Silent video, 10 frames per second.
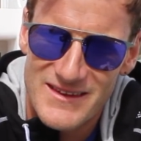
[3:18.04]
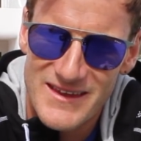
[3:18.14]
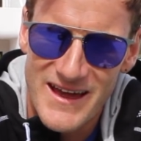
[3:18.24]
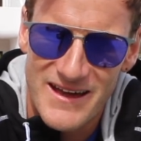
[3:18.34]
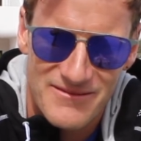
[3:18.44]

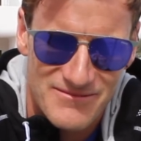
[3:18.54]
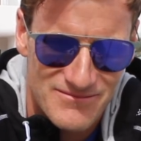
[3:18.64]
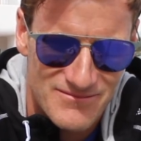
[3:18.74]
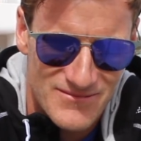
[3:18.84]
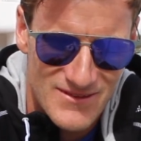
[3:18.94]
yeah,
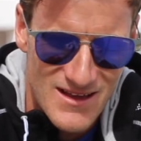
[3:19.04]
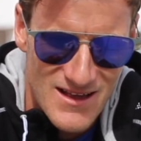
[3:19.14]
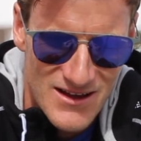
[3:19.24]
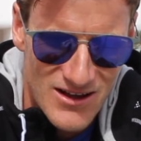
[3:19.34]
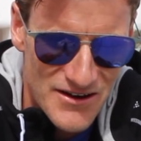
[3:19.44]

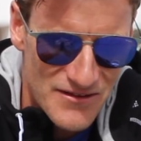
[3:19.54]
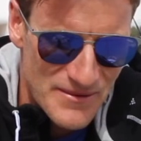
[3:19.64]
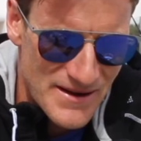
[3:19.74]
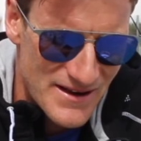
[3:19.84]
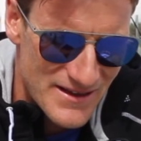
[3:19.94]
kind of.
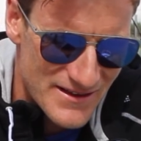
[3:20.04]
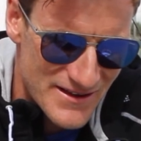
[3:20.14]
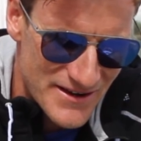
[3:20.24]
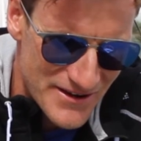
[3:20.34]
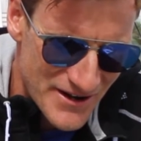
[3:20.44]
I mean,
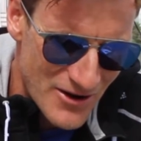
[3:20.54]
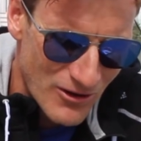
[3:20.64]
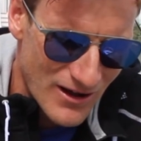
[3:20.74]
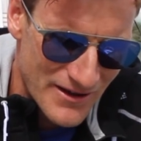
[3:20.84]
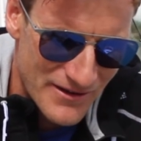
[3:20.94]
you know
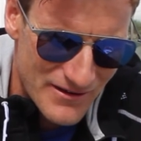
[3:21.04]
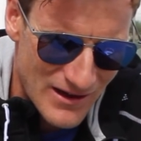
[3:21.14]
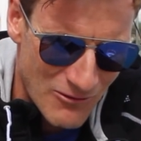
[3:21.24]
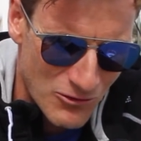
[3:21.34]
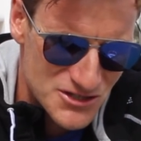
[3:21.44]
what?
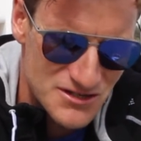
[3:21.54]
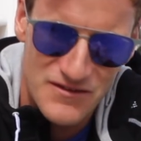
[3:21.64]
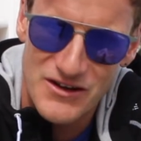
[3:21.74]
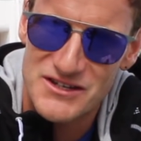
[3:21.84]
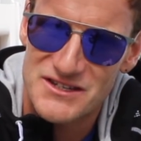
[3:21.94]
I watched the
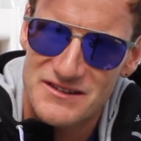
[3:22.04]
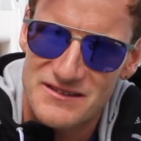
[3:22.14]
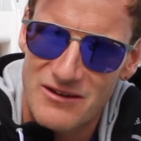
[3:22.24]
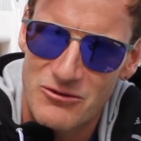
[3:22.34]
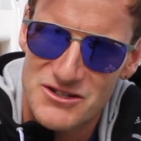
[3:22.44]
first
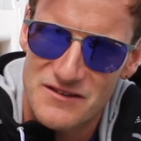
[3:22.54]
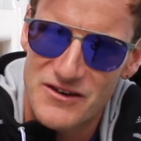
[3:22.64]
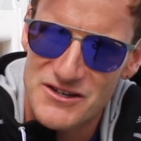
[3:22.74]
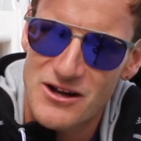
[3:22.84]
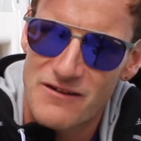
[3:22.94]

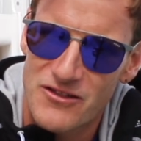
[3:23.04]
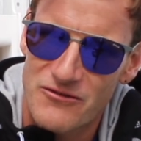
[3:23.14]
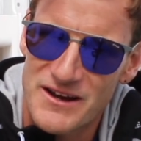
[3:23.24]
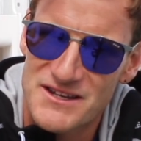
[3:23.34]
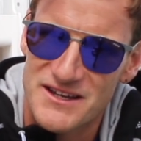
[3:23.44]
half of
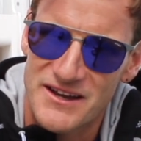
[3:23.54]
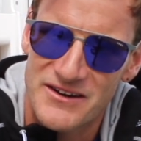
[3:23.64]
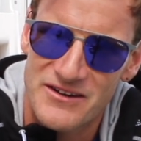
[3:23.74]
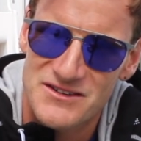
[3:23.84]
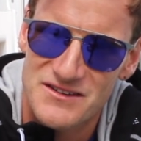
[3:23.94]
the race,
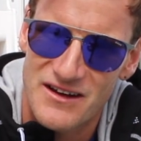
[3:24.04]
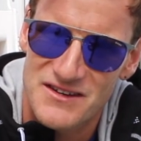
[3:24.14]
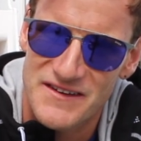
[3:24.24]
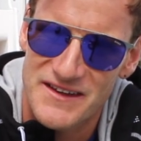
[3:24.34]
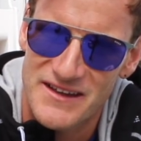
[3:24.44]
and I
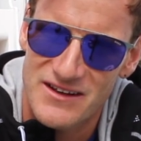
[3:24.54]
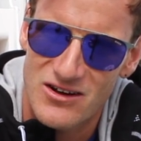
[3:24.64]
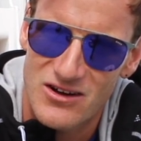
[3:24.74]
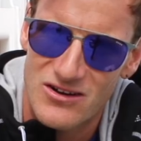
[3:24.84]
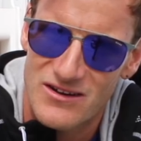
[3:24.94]
was thinking,
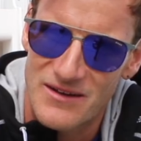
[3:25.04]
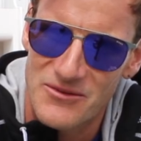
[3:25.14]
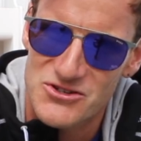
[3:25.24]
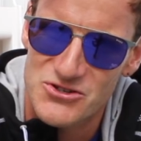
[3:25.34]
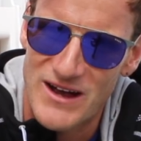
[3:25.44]
I'm
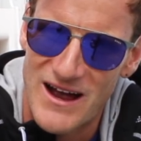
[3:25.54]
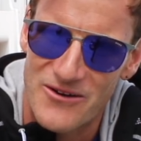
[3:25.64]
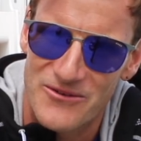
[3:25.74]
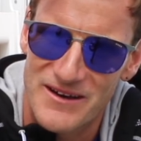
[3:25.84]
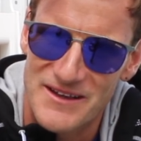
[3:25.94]
not sure
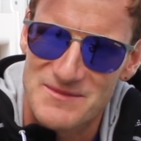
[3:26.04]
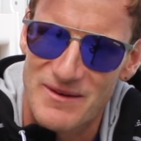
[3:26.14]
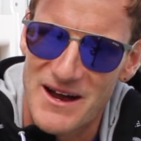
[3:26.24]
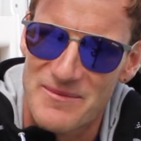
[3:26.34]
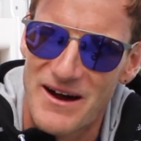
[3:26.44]
how
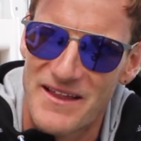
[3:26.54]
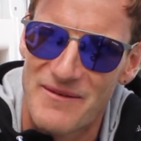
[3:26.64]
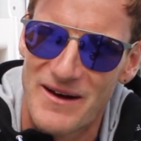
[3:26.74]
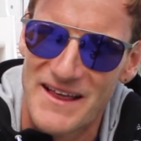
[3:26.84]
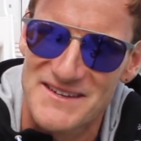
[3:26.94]
inspired
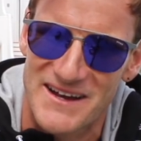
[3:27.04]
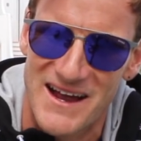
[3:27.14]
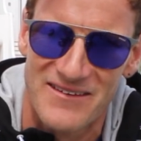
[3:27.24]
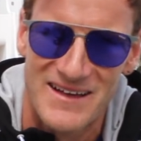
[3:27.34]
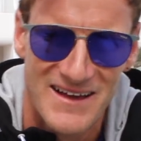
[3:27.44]
by this I
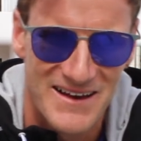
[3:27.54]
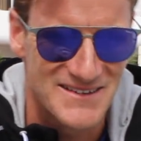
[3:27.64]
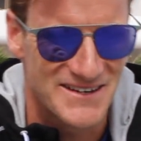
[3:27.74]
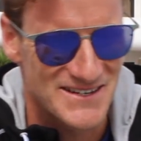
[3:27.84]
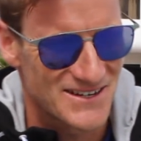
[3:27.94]
am,
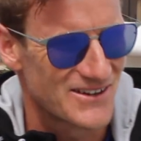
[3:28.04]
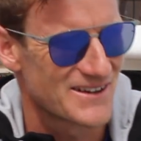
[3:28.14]
because